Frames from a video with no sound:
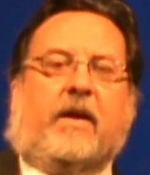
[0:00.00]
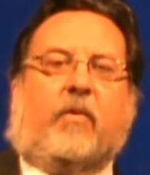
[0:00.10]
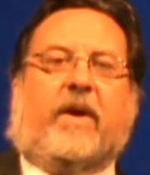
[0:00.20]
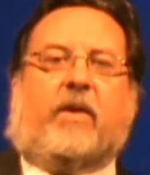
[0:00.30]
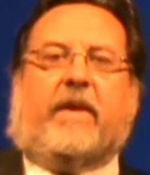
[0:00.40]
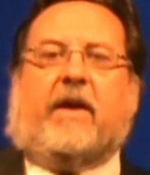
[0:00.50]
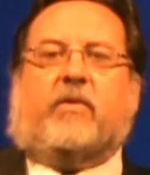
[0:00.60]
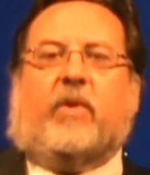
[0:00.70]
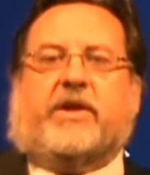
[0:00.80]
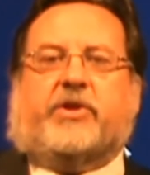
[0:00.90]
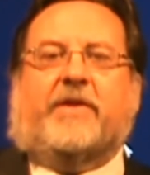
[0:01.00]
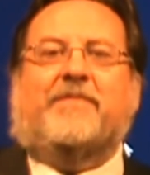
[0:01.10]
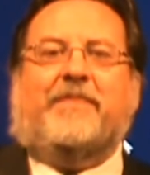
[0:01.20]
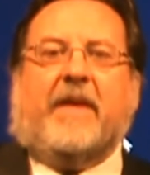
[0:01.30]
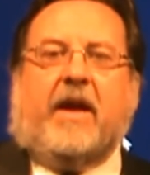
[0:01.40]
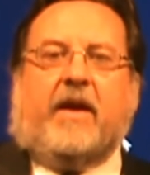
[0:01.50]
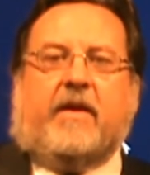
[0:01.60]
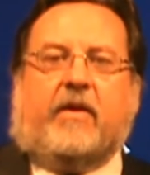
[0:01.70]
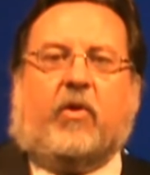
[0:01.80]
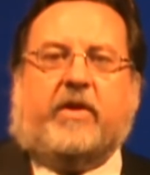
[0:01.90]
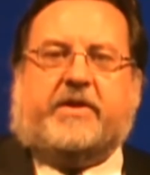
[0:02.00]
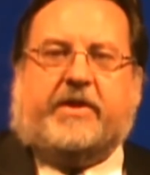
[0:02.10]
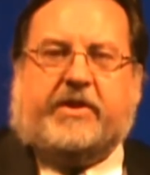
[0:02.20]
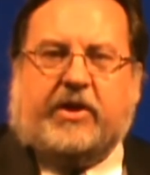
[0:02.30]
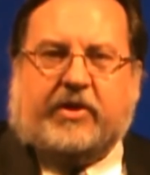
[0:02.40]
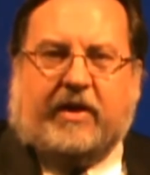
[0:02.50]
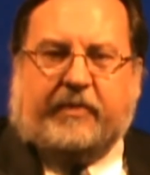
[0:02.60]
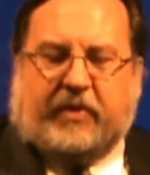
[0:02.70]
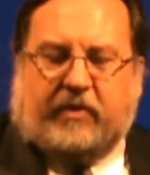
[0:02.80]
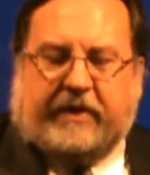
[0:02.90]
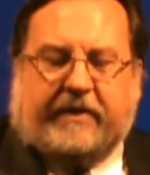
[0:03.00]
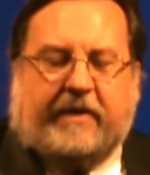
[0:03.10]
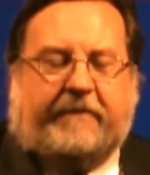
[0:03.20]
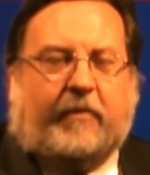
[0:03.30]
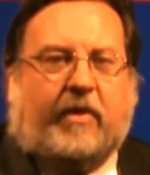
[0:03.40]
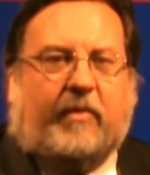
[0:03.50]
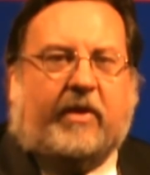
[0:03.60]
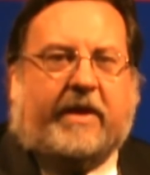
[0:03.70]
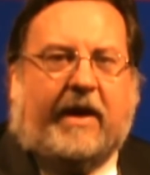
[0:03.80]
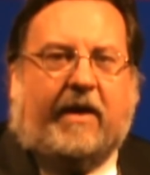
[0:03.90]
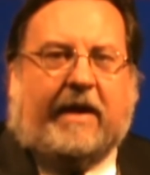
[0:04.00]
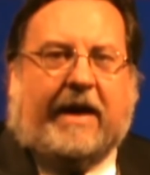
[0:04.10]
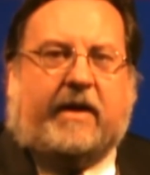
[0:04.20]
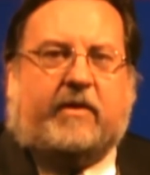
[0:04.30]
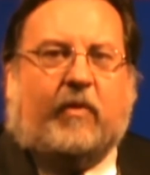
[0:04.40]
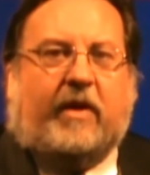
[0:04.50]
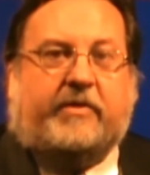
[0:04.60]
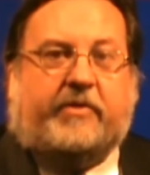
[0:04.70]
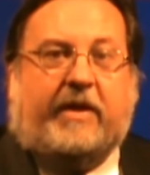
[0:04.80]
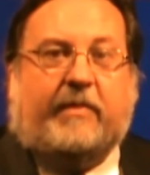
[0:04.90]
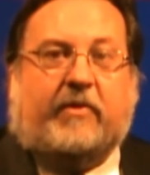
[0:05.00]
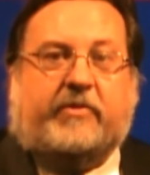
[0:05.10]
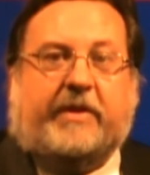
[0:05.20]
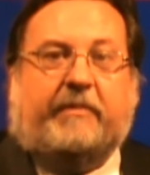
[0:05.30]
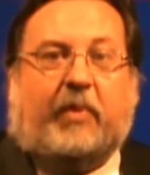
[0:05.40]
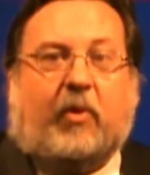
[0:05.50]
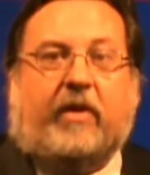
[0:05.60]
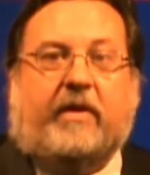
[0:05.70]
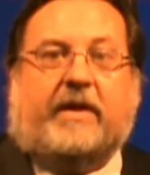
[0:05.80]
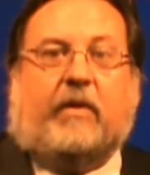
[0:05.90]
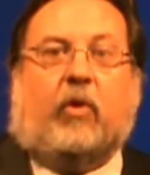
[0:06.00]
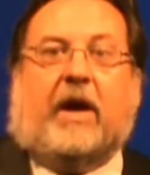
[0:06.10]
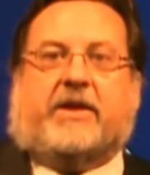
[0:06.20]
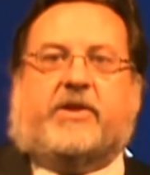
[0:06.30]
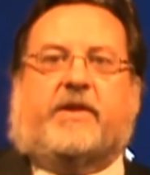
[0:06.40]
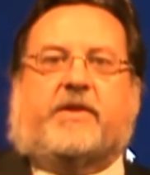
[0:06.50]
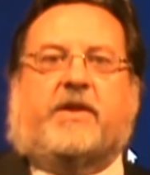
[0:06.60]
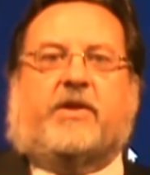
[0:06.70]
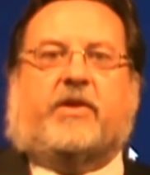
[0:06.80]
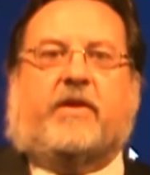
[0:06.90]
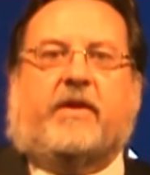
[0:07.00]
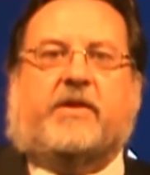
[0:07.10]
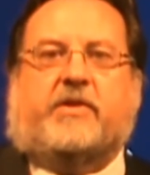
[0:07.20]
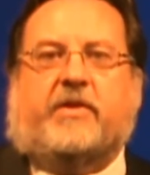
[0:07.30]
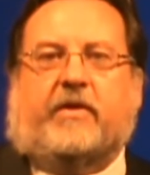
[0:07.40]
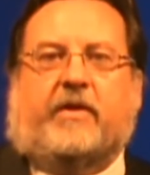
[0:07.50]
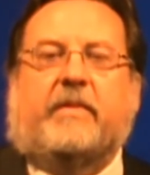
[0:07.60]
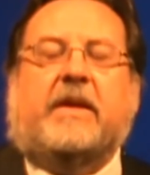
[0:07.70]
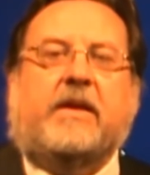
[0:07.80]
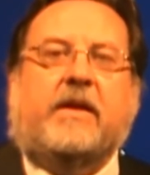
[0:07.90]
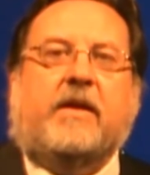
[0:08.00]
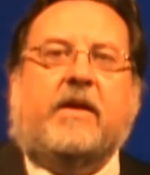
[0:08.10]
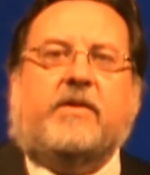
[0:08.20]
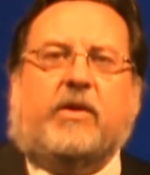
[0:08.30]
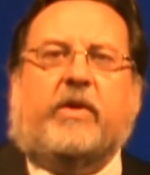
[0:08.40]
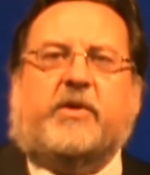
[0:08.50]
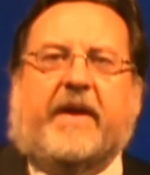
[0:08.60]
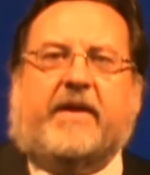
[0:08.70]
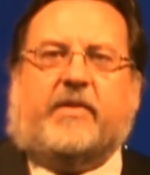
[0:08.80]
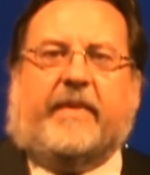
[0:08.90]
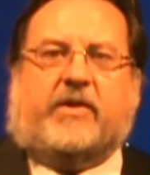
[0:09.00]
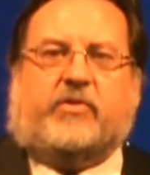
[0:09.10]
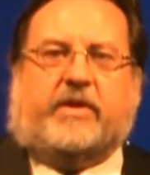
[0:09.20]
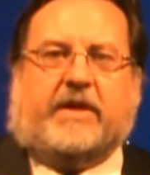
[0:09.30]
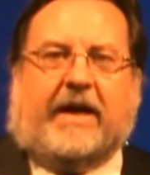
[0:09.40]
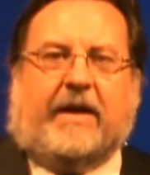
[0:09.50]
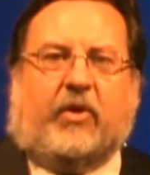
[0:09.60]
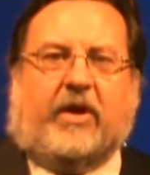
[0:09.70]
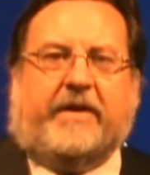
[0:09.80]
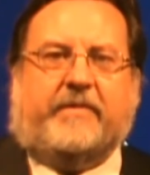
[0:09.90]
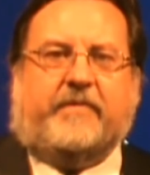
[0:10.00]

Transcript: Well, without question, the Court's decision upholding the Affordable Care Act was the most important and watched decision this term, so we'll spend some extra time on it.